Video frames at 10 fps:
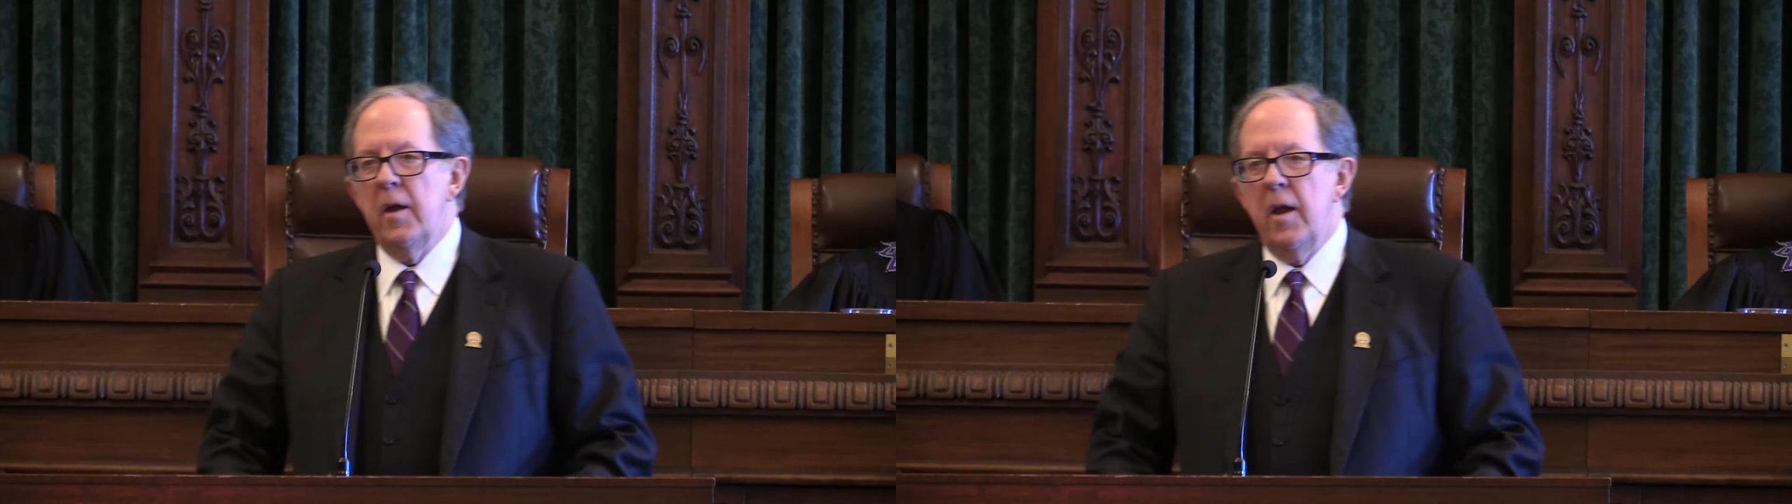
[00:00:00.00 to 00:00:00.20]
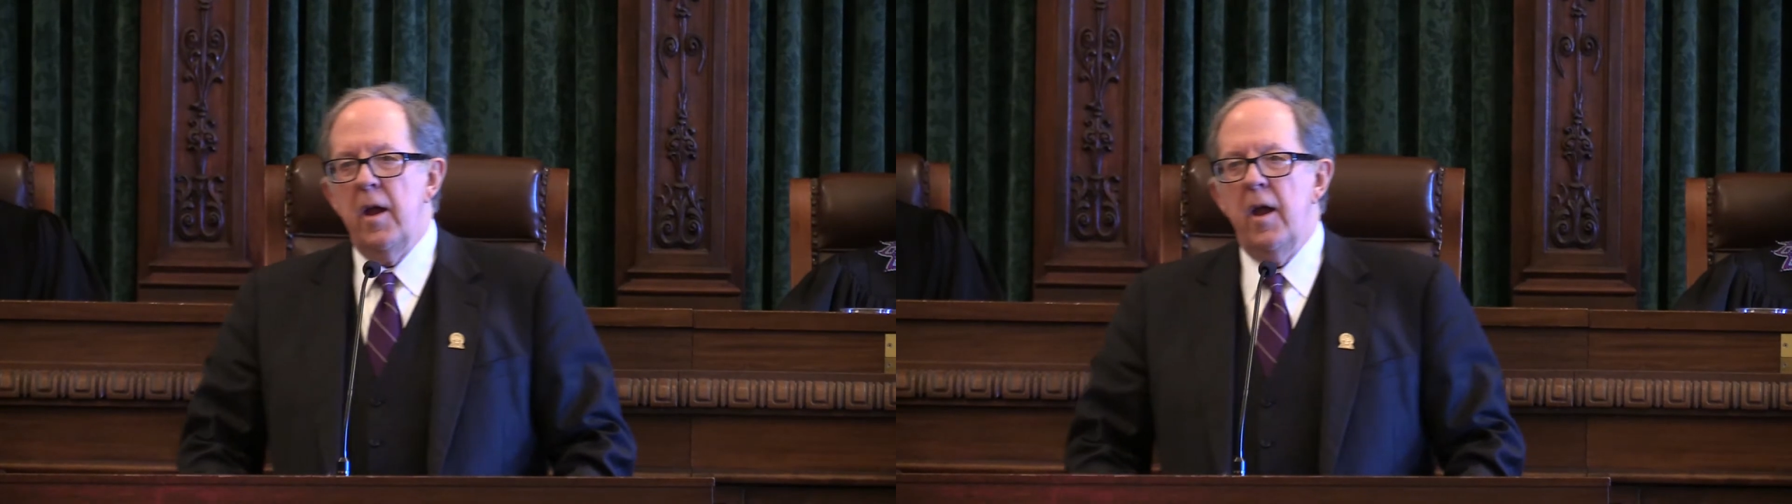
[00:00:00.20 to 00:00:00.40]

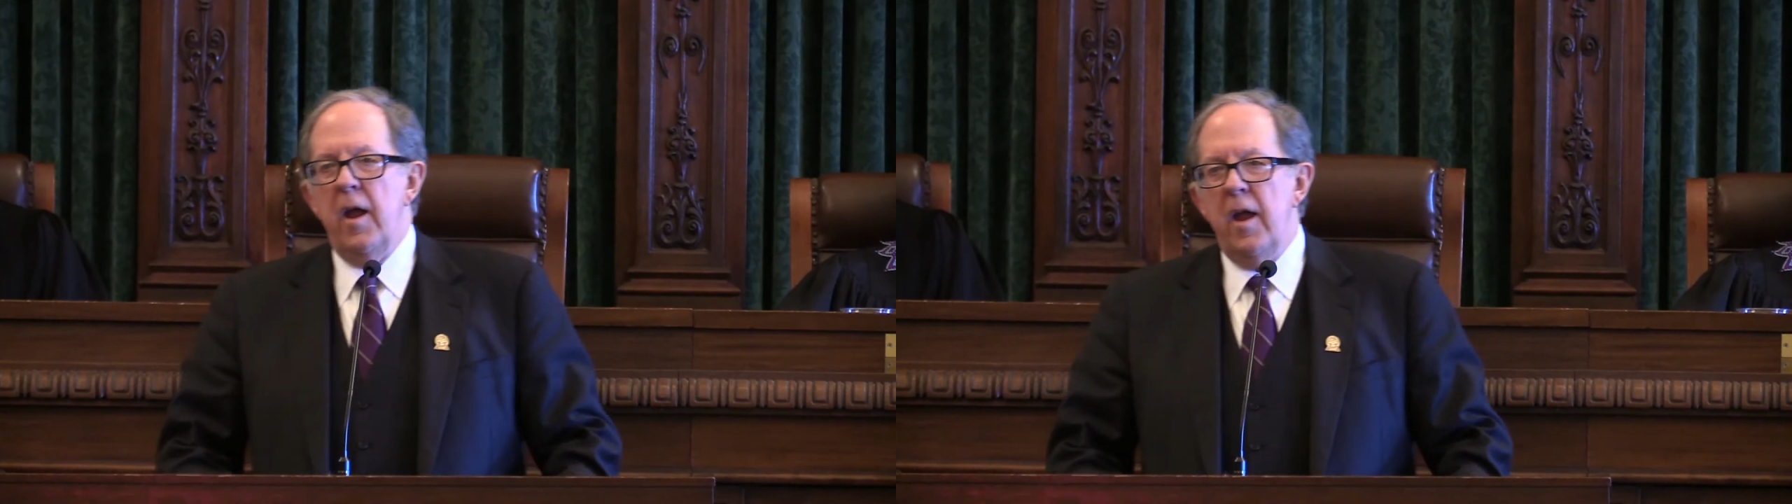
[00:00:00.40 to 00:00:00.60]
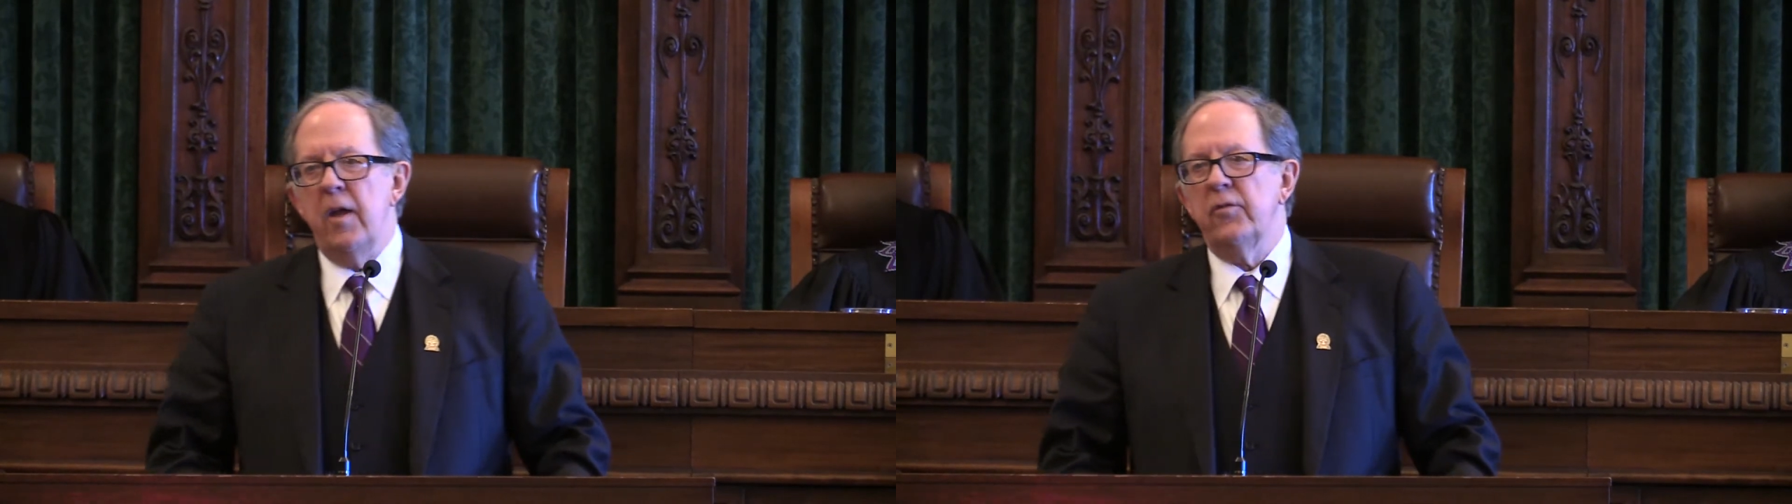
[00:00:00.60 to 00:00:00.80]

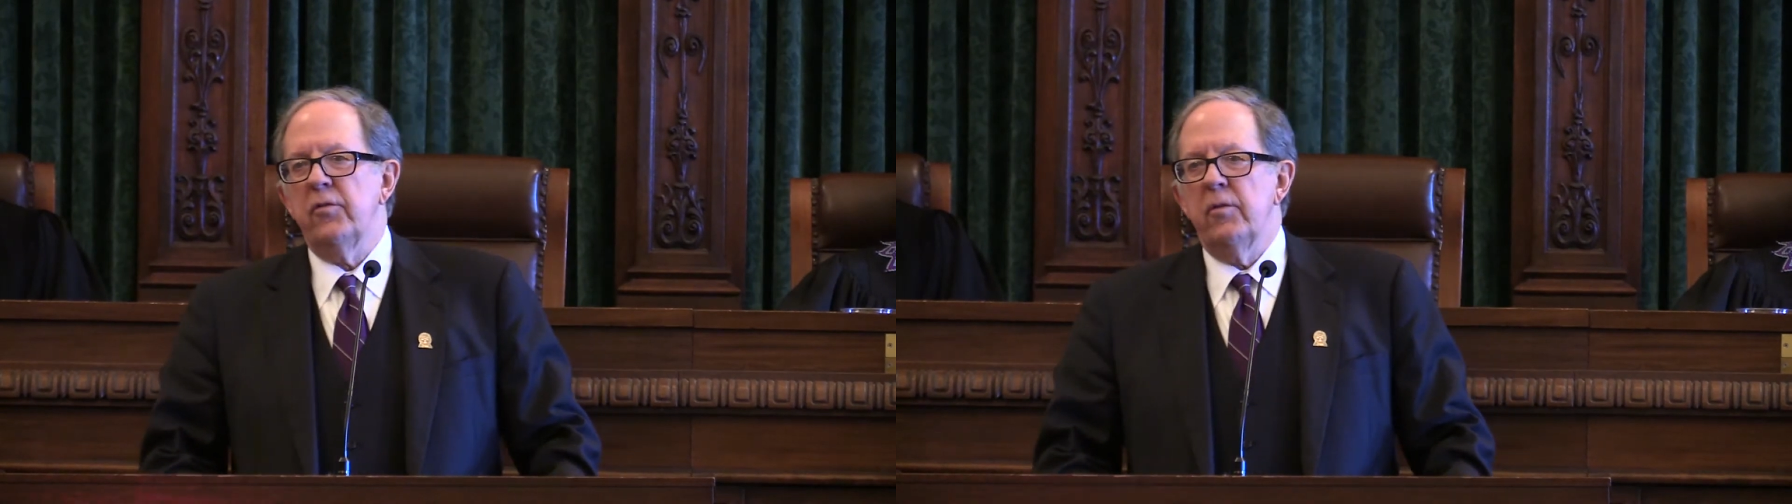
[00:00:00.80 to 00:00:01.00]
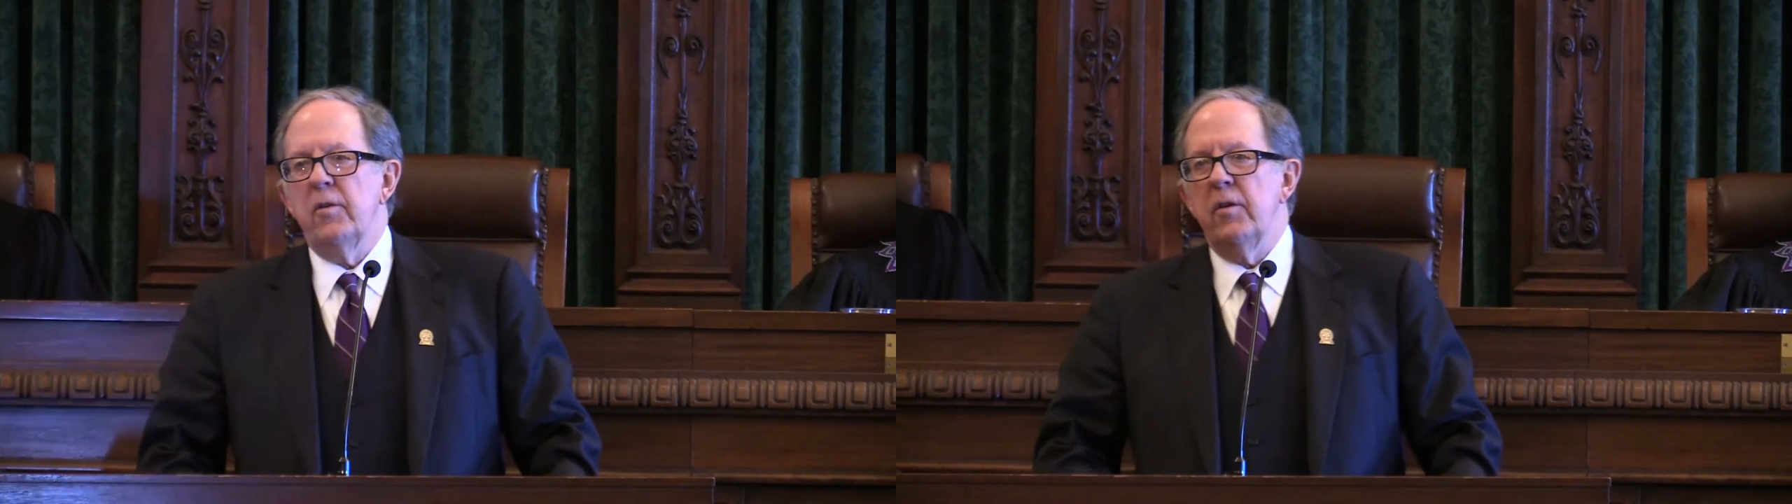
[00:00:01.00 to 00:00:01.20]

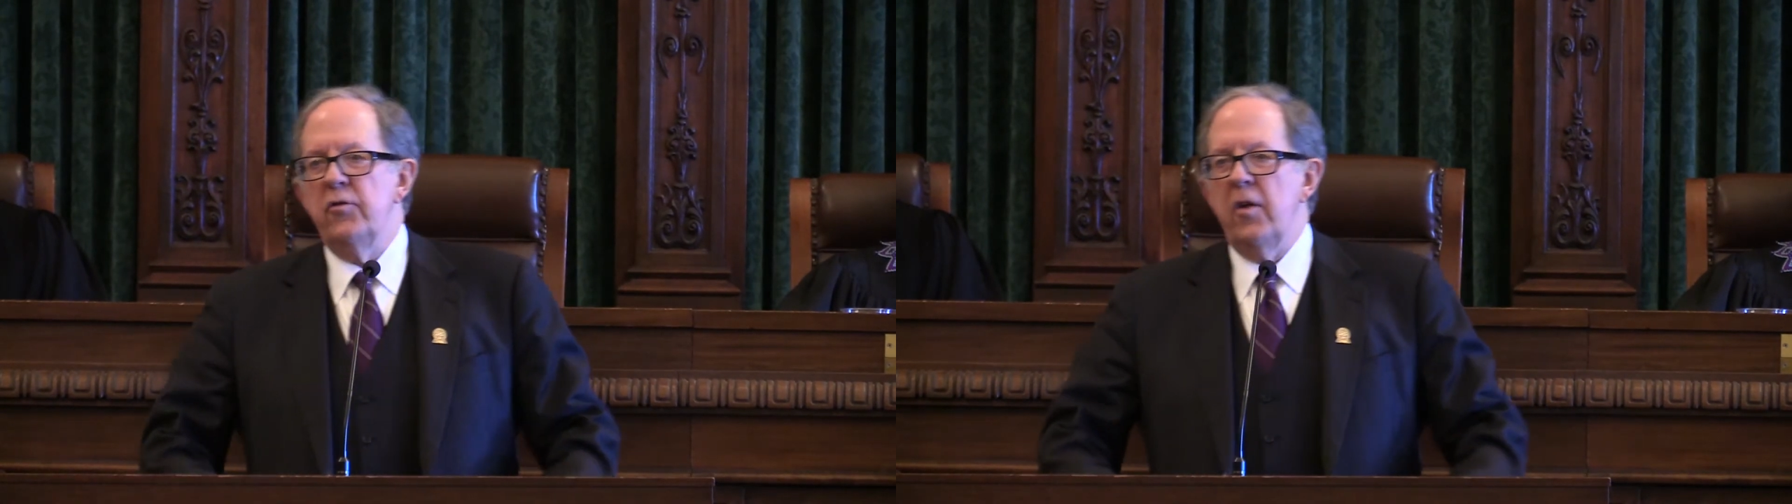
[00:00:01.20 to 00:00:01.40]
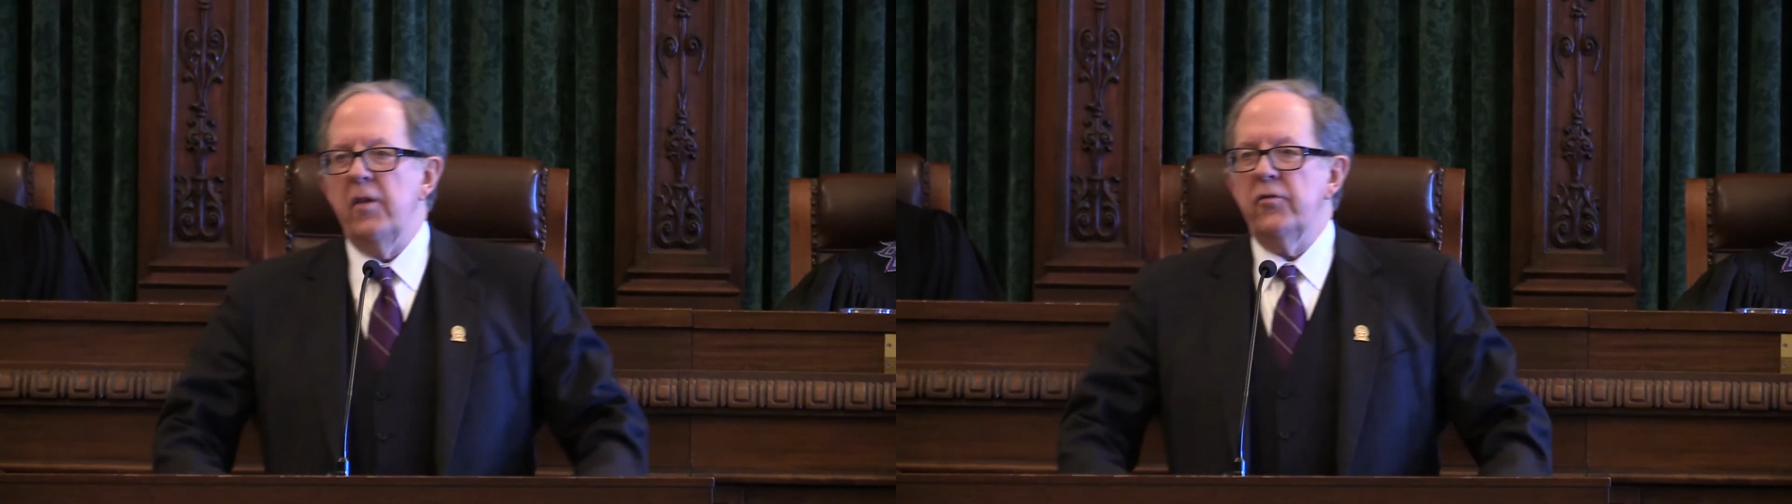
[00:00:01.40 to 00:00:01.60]
as a
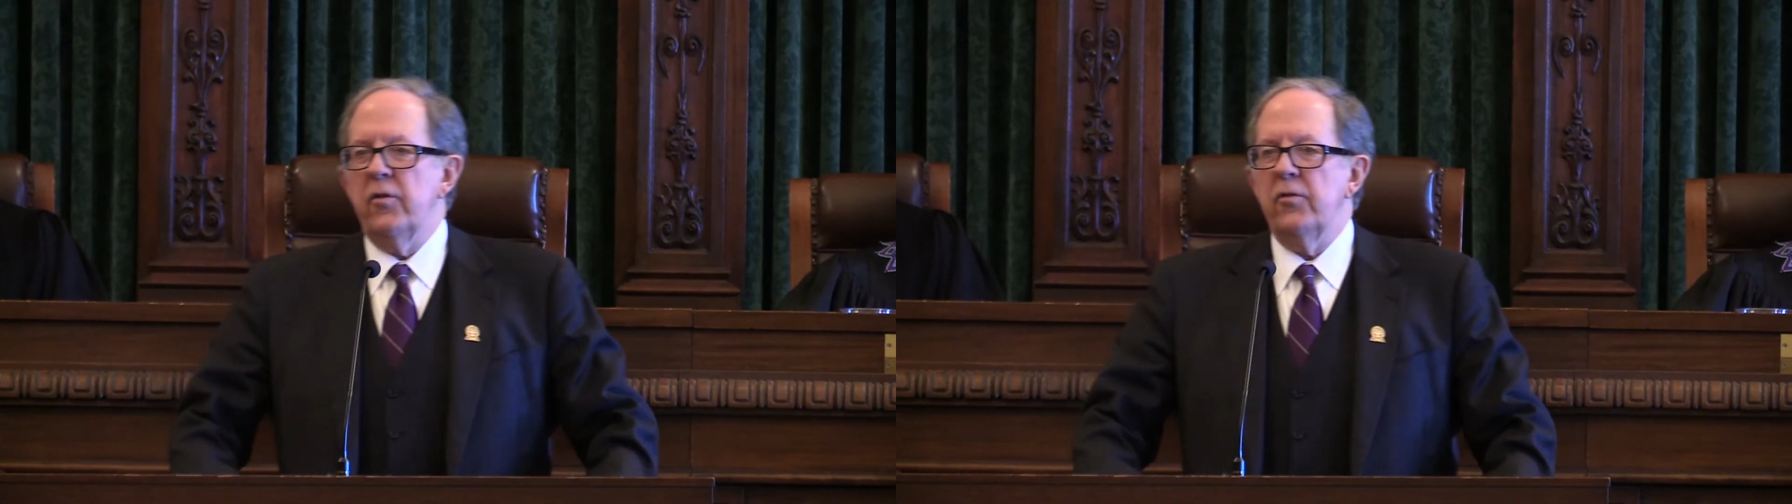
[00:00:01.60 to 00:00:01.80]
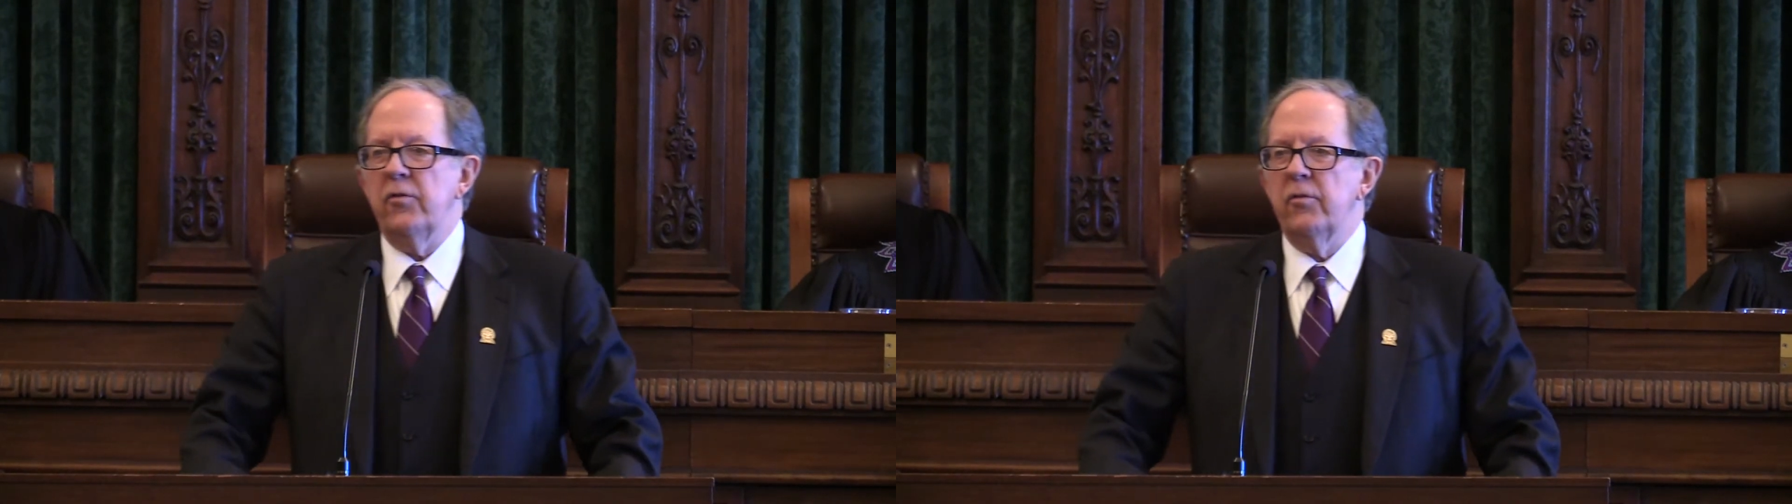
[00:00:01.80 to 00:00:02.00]

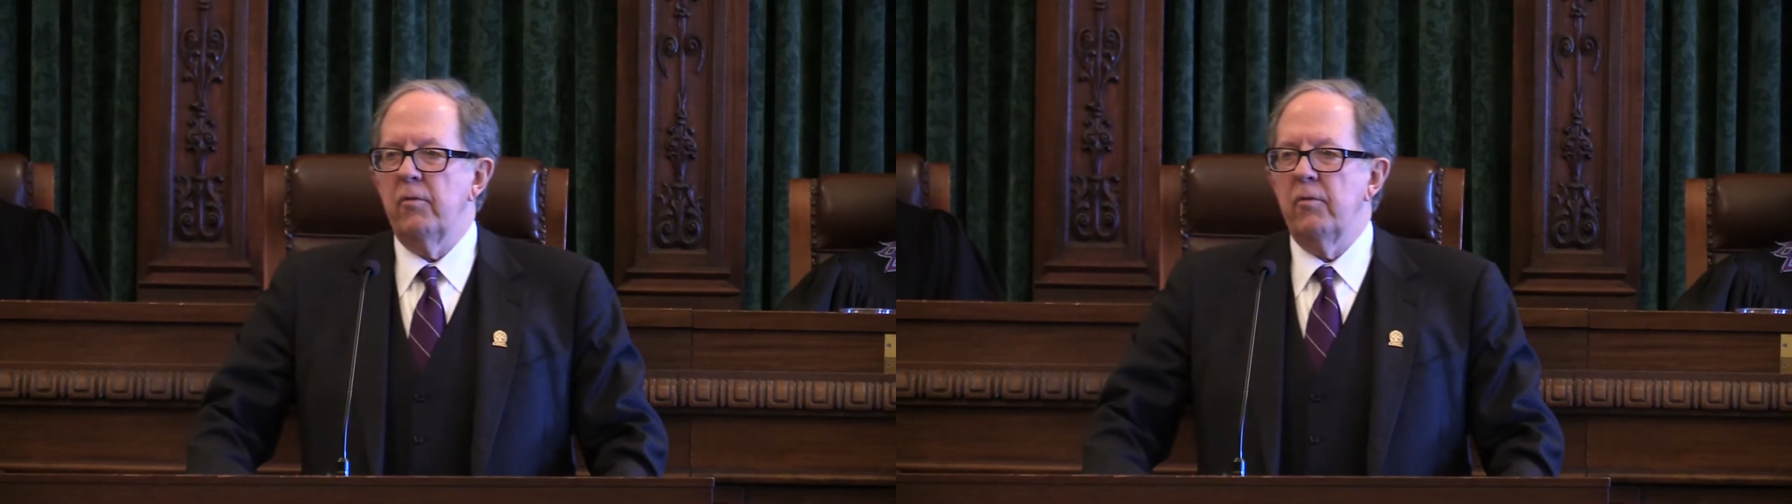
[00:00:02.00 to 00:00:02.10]
justice.